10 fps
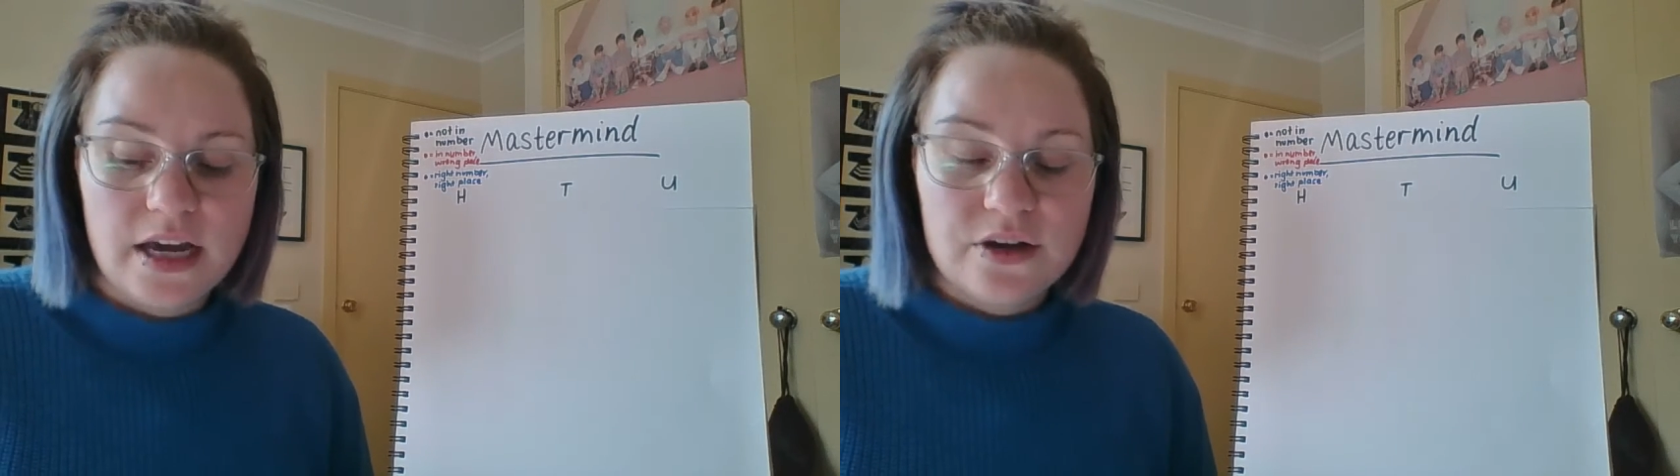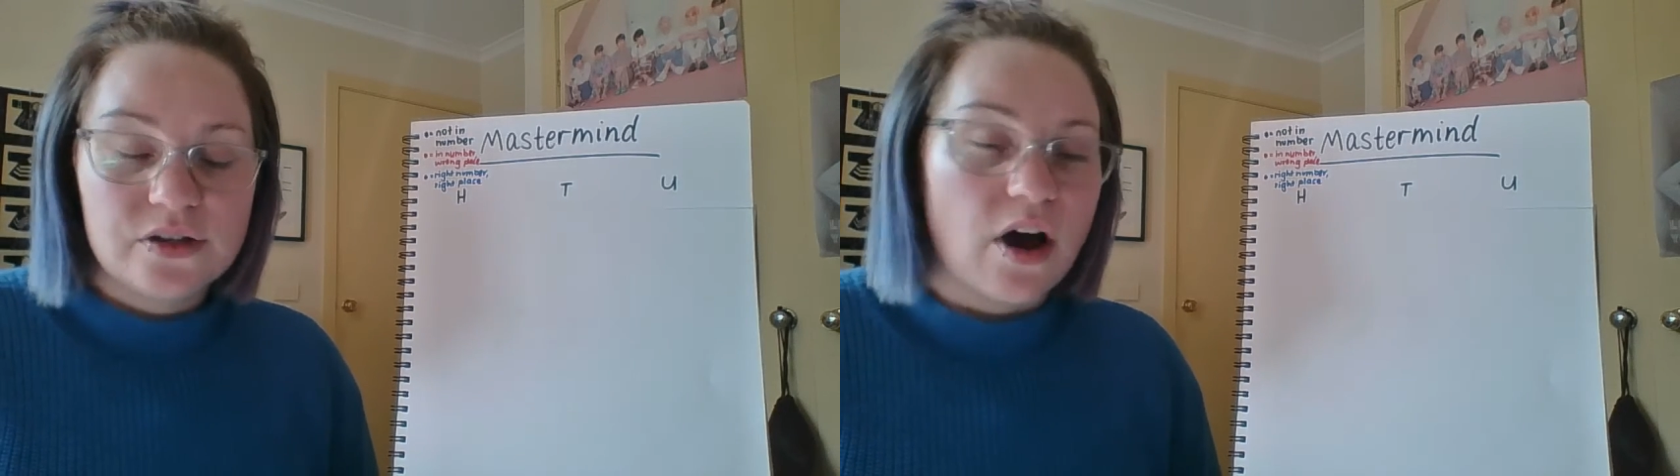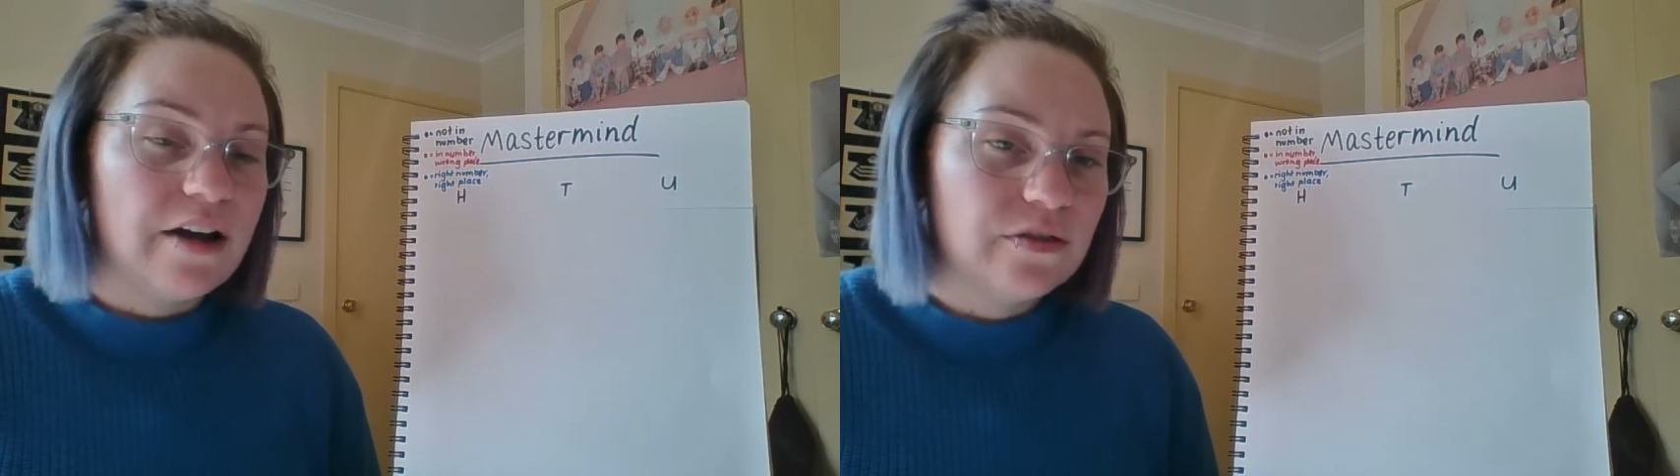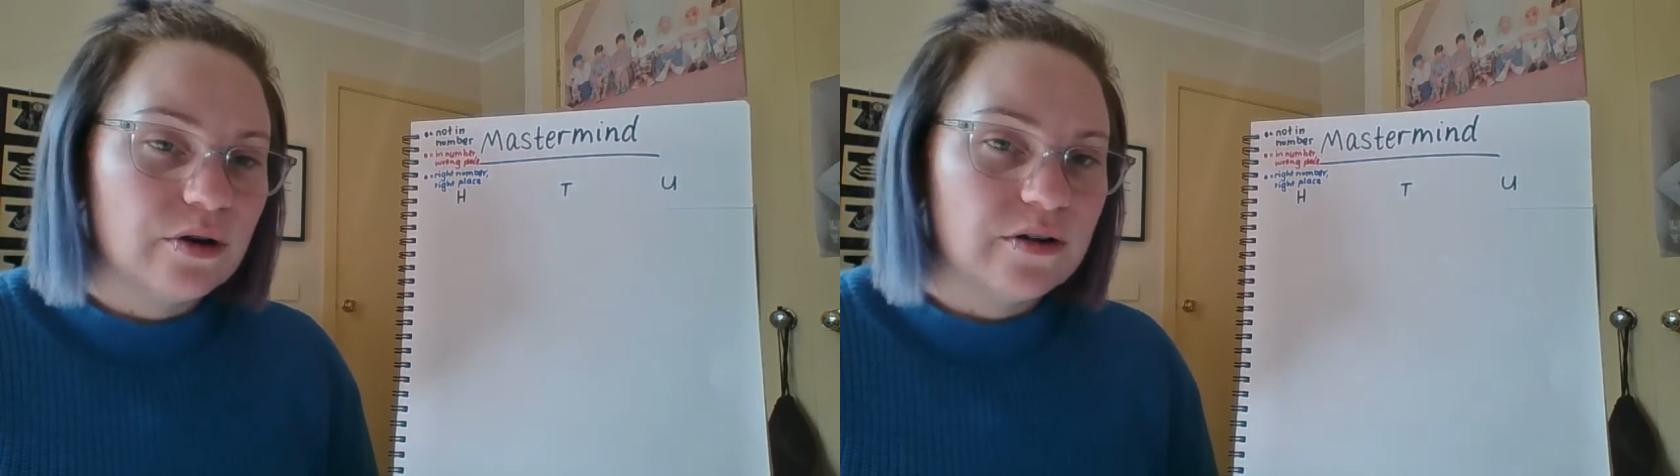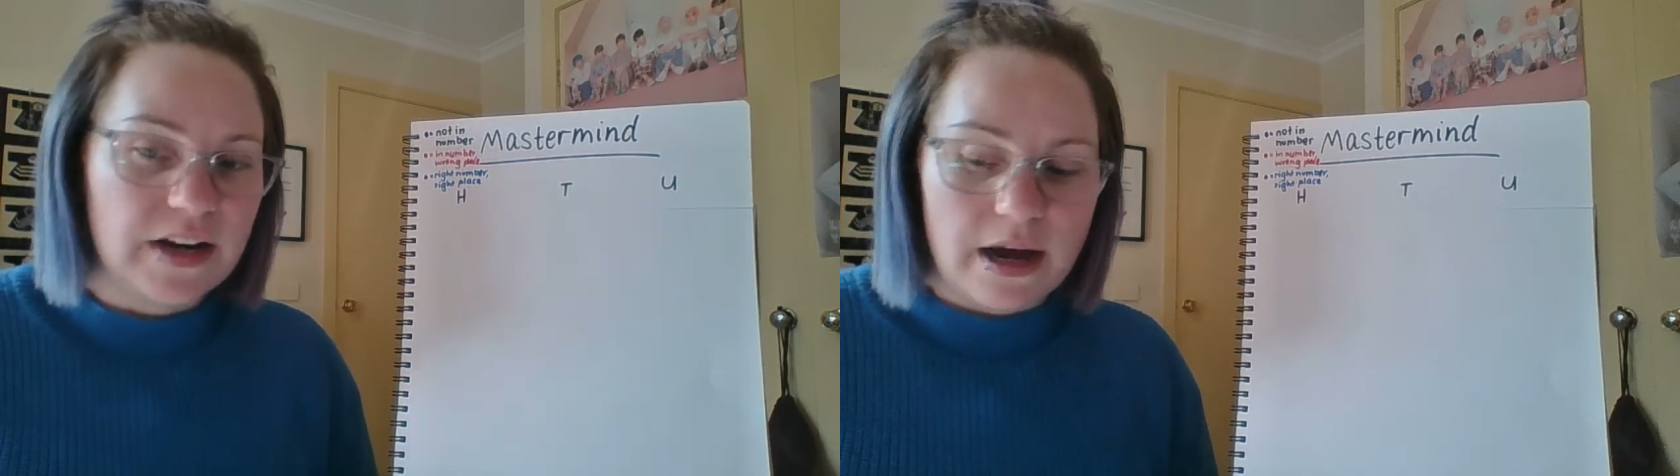So I've thought
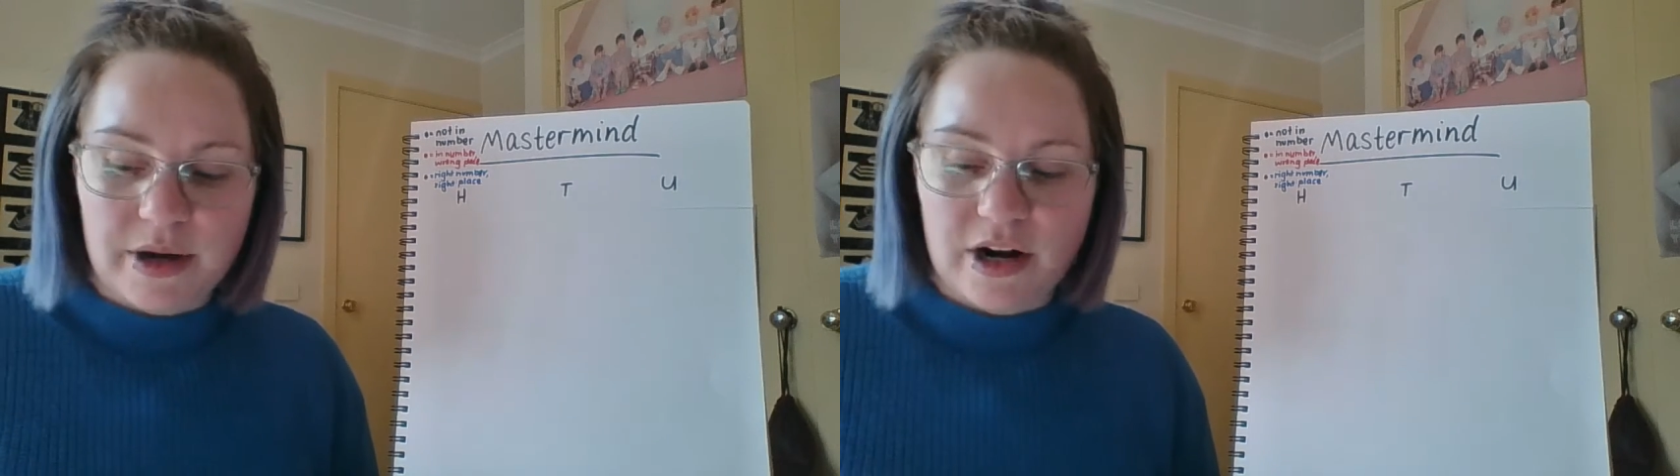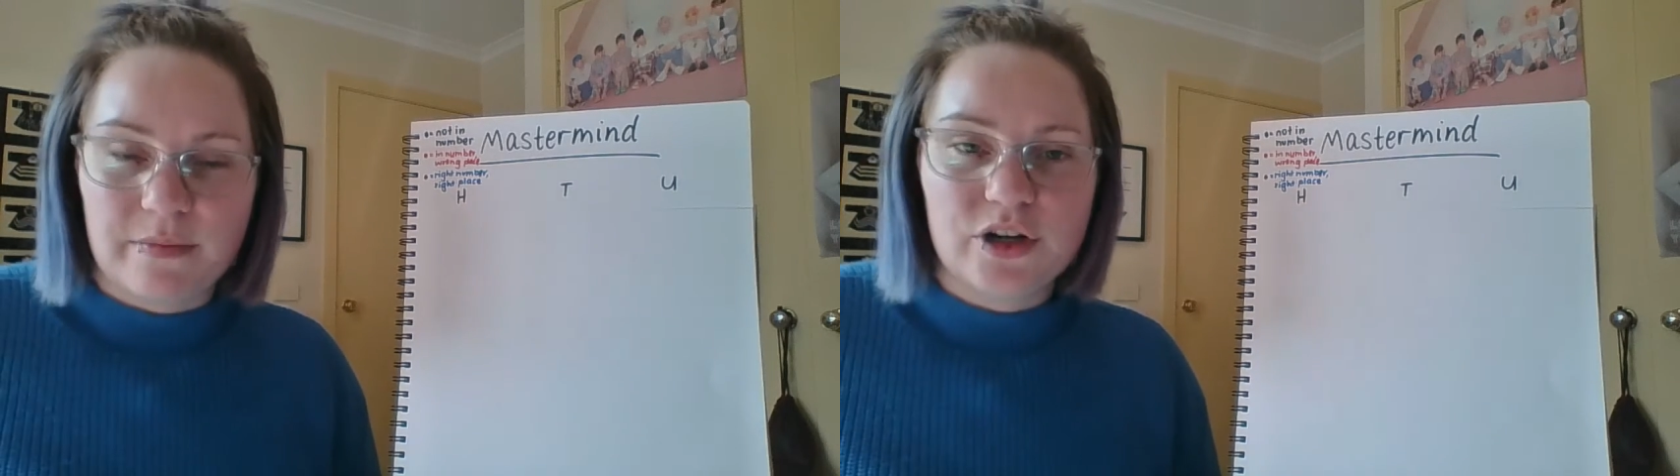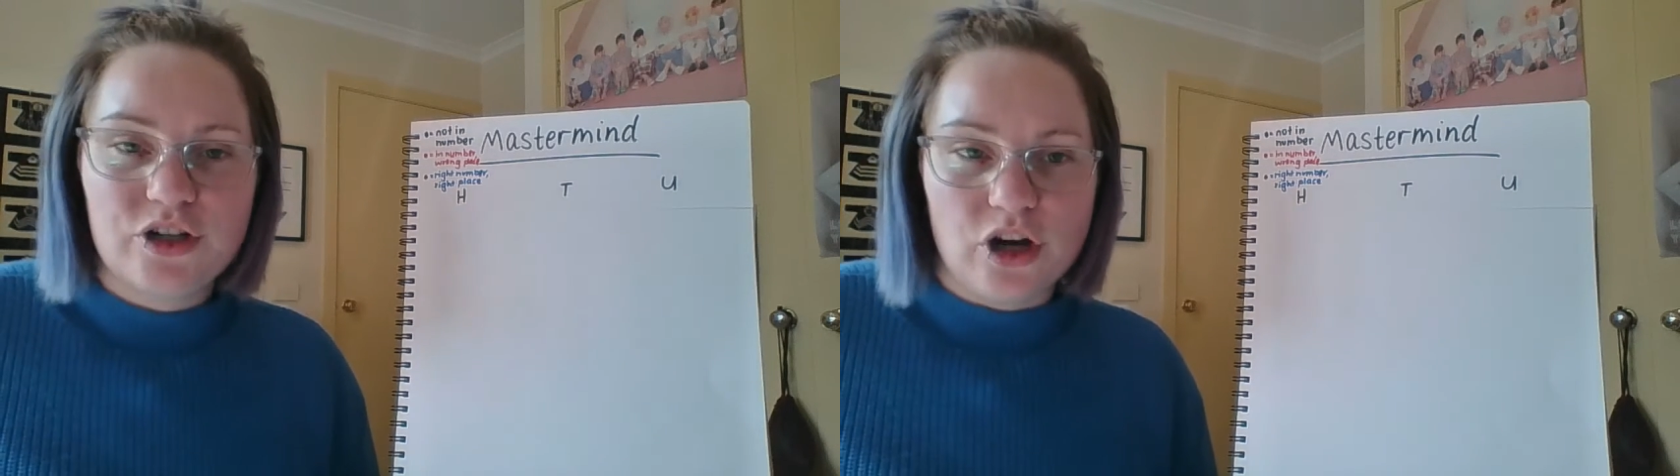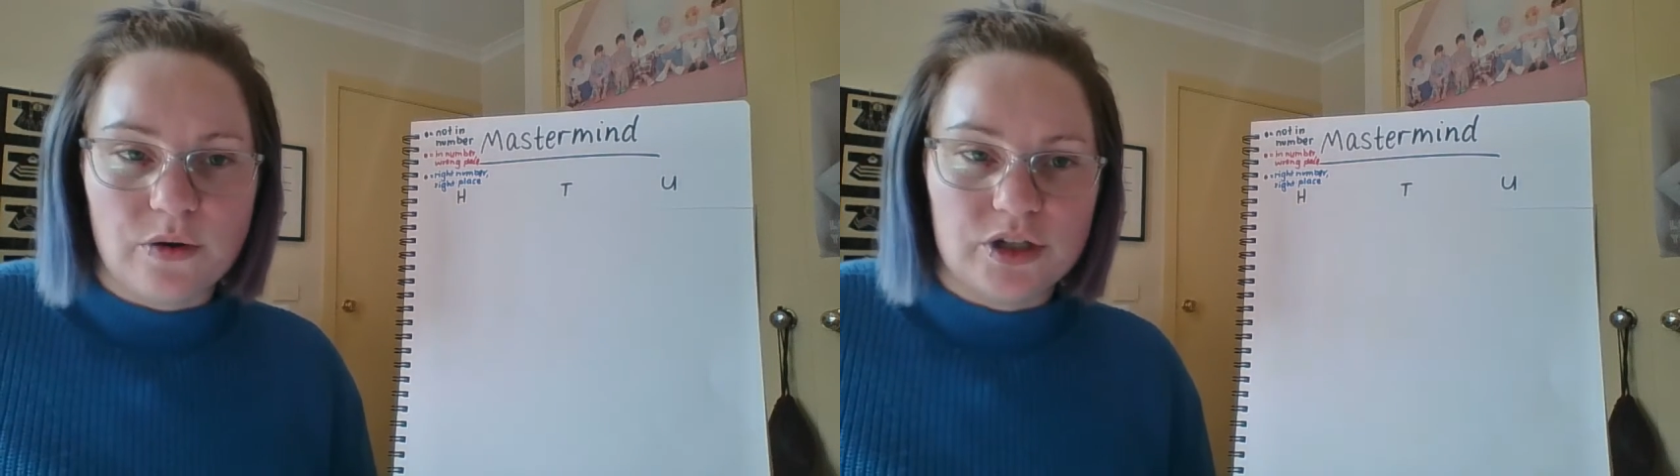of a number and I'm going to show it